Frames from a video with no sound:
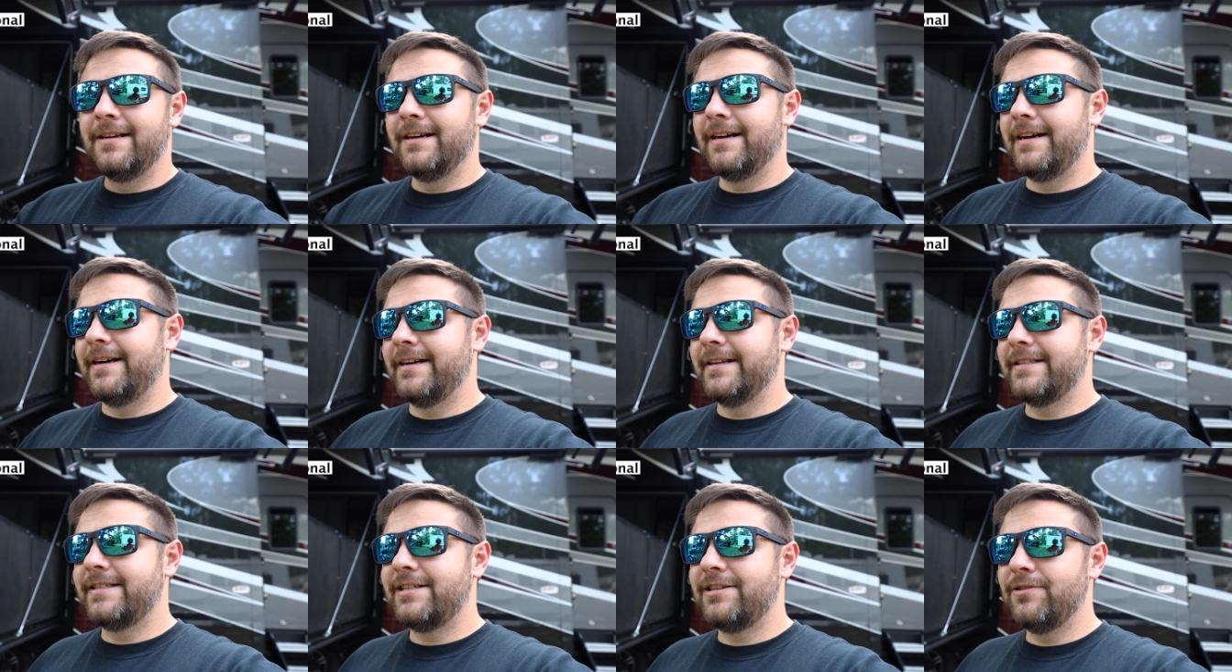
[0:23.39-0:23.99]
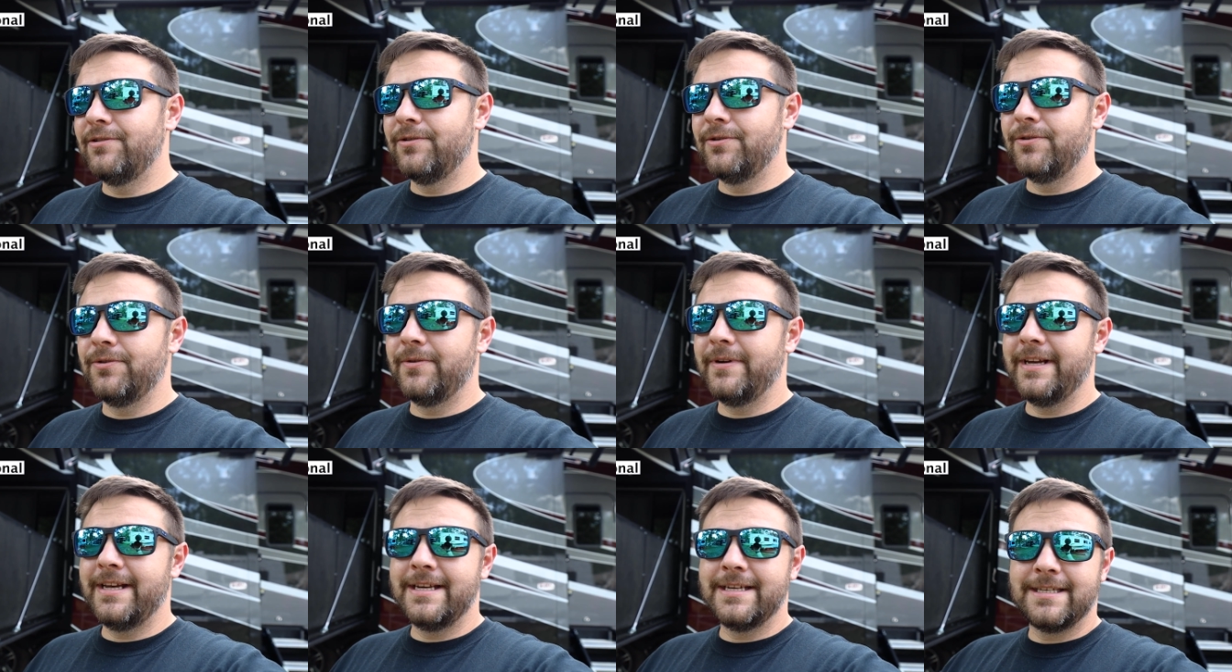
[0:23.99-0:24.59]
Uh,
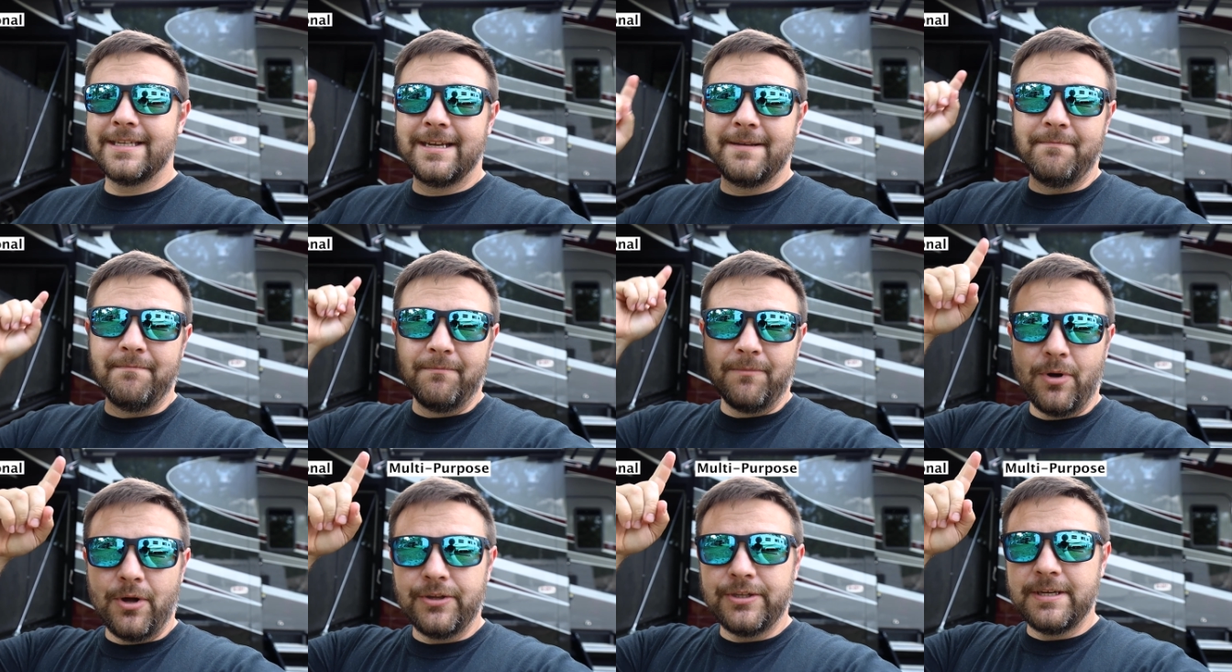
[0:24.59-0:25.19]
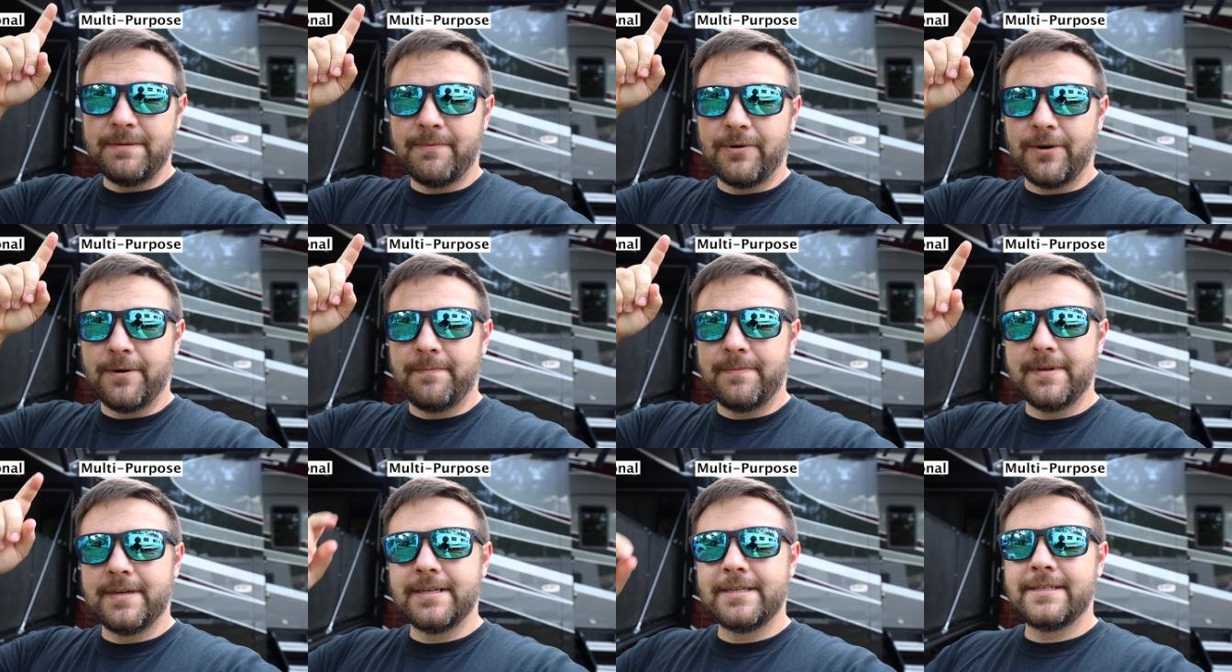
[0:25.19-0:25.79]
two, is it
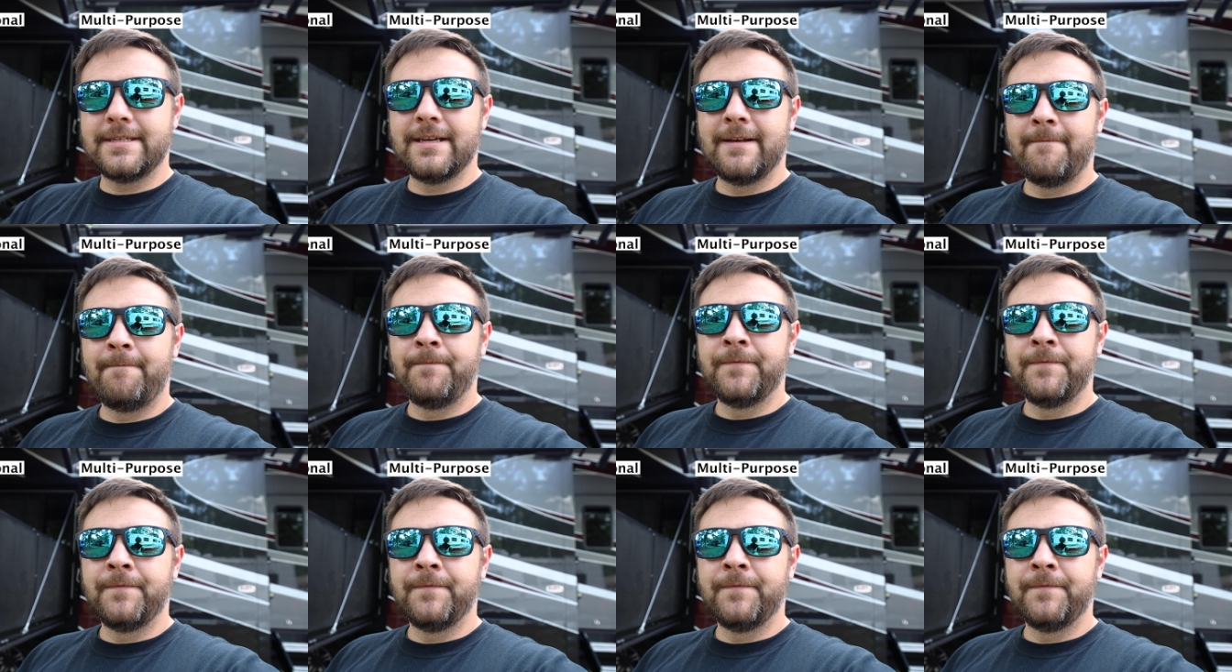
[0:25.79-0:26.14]
multi-purpose?